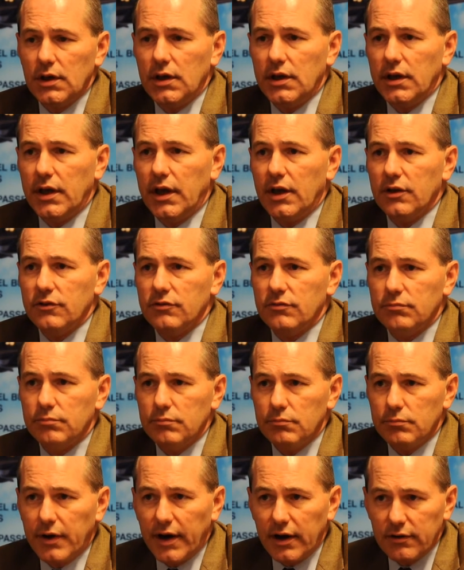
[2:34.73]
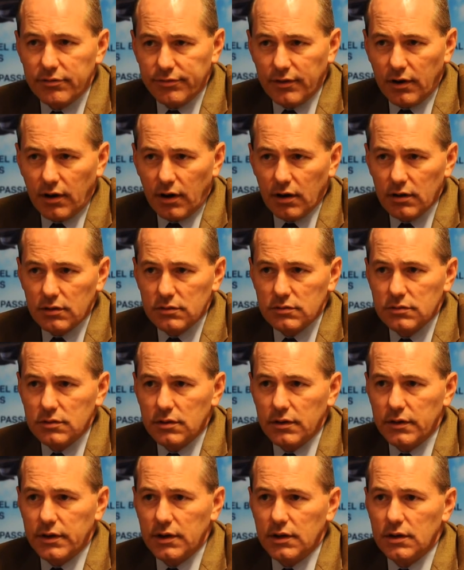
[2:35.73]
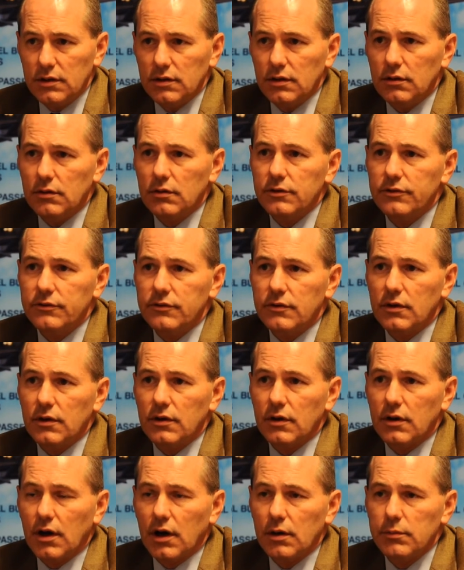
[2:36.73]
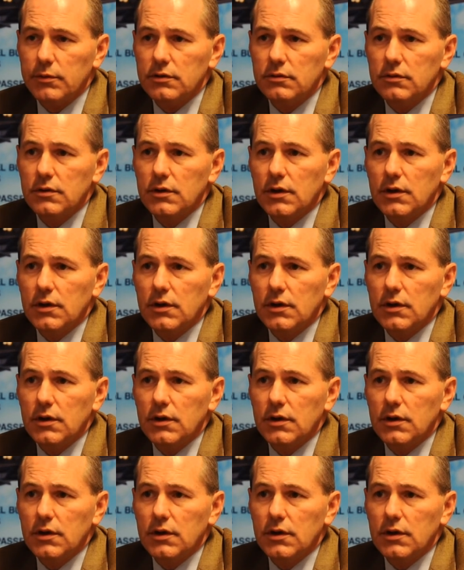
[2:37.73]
It has by far the lowest carbon